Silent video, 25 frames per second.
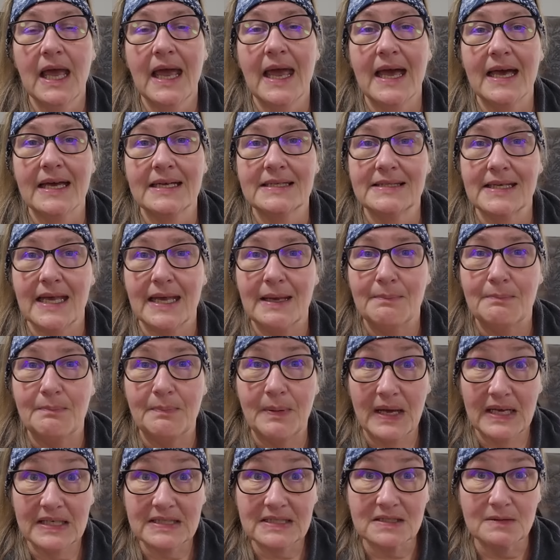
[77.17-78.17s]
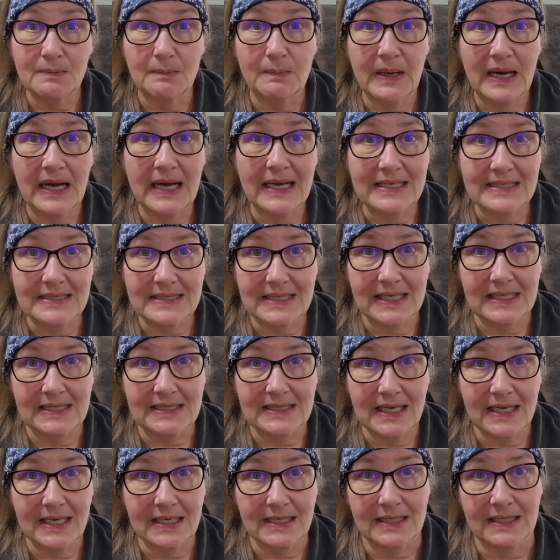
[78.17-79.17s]
has a Best By
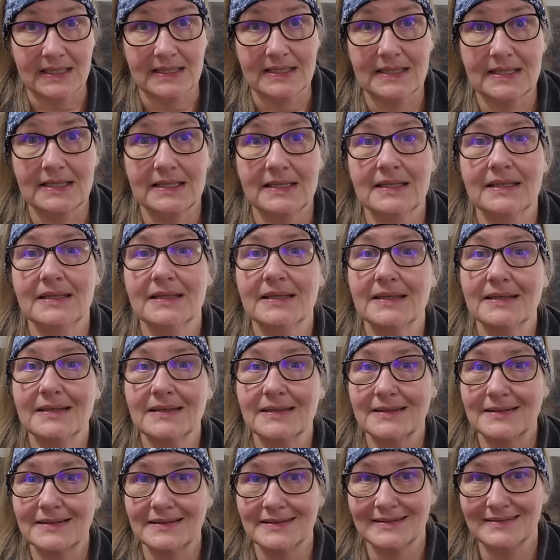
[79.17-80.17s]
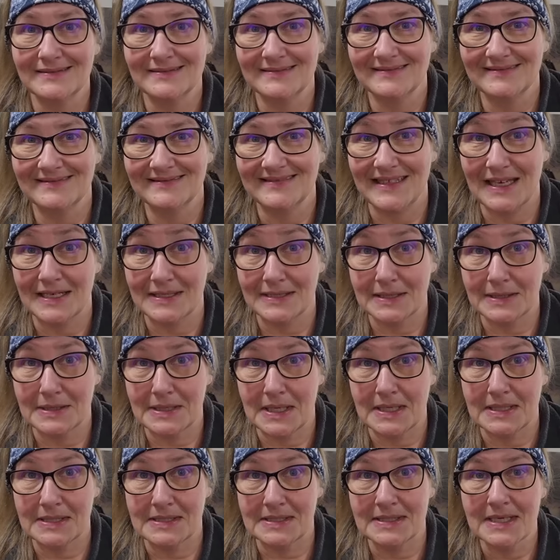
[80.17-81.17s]
date on it. Yes, it
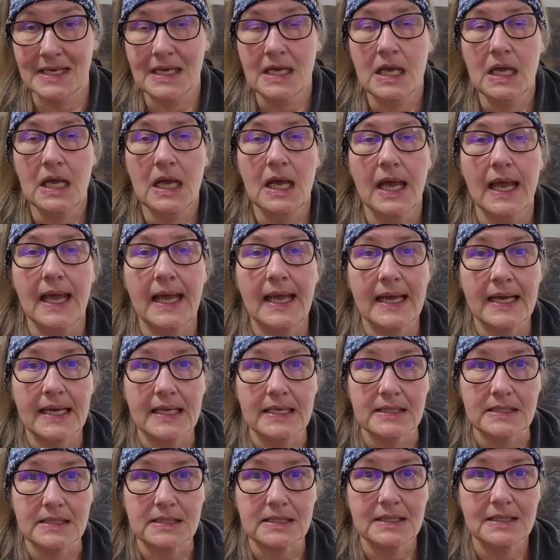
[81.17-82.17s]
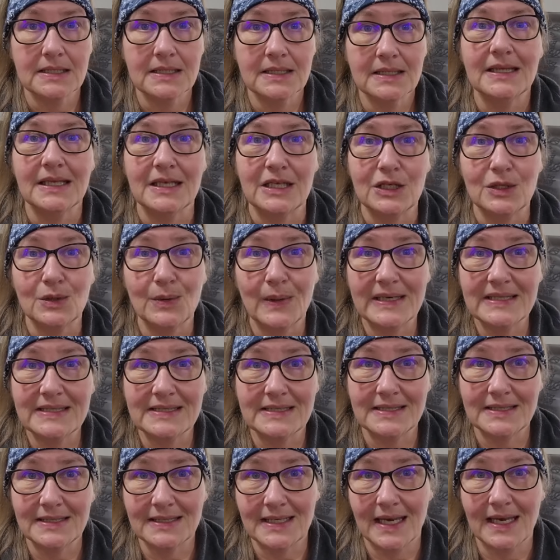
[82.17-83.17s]
does. And the
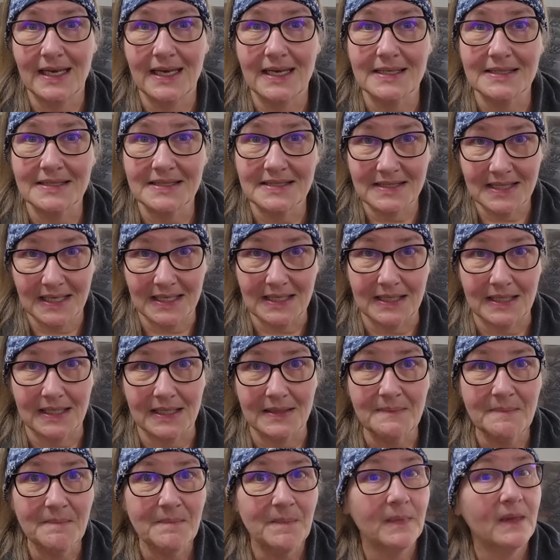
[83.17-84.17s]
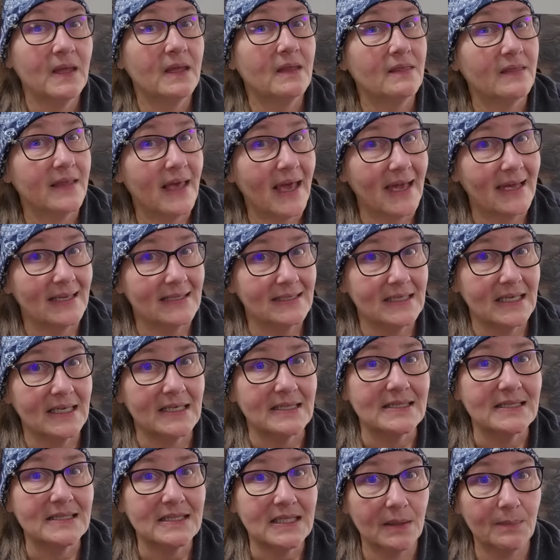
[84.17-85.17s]
USDA has stated that
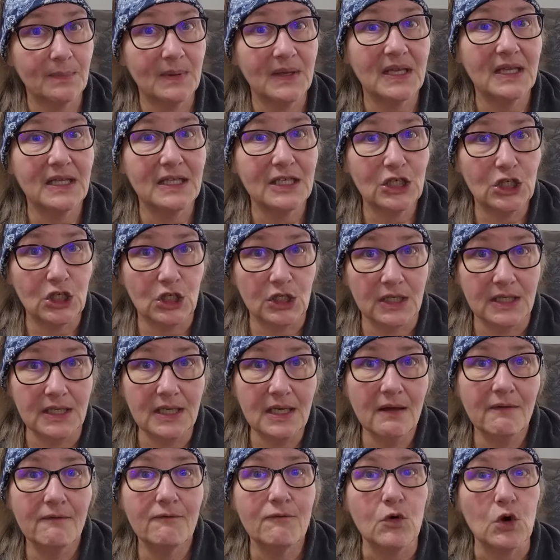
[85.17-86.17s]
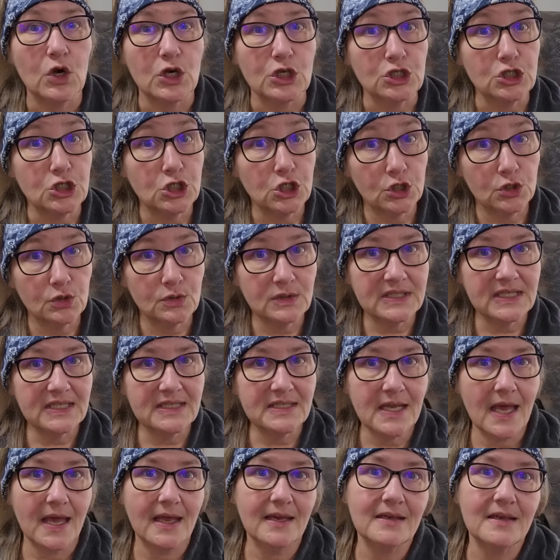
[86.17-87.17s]
it's typically good for two to
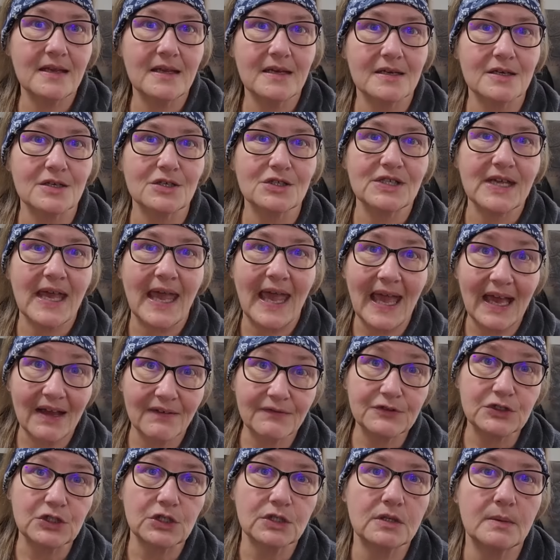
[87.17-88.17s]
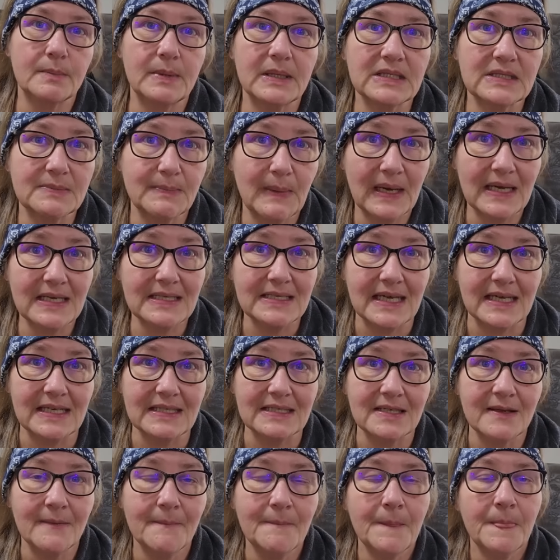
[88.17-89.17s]
10 years after the best by
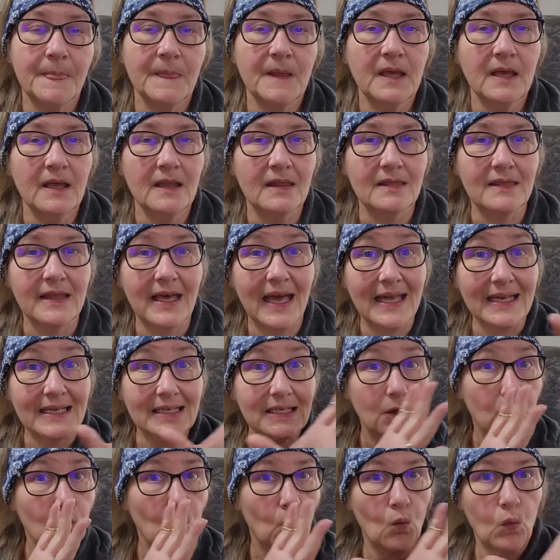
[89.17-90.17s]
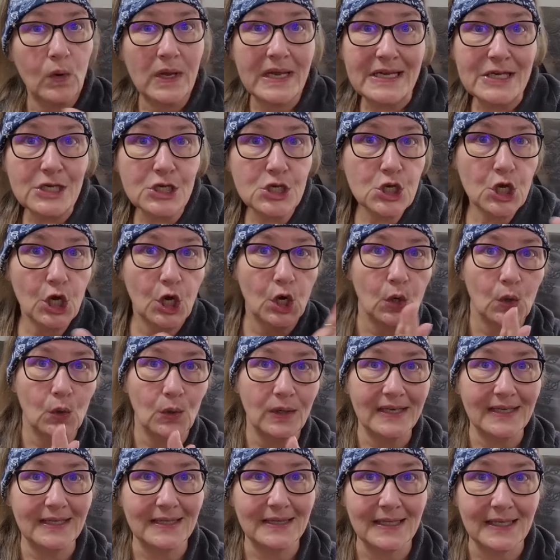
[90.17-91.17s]
date. That
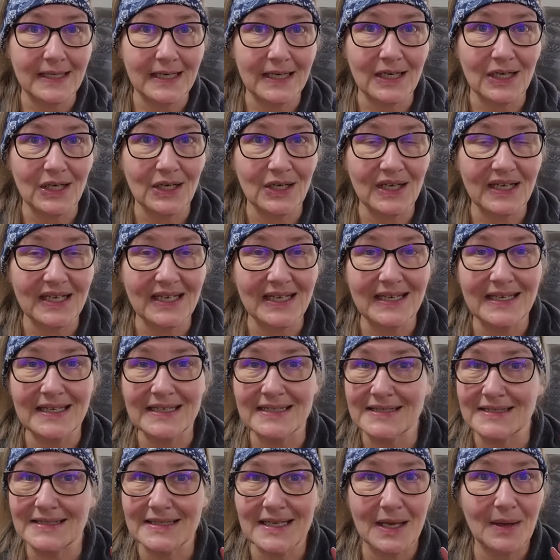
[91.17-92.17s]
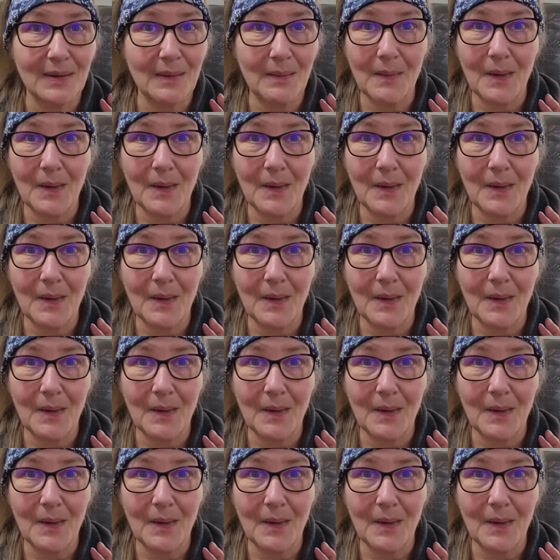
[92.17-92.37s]
window in there is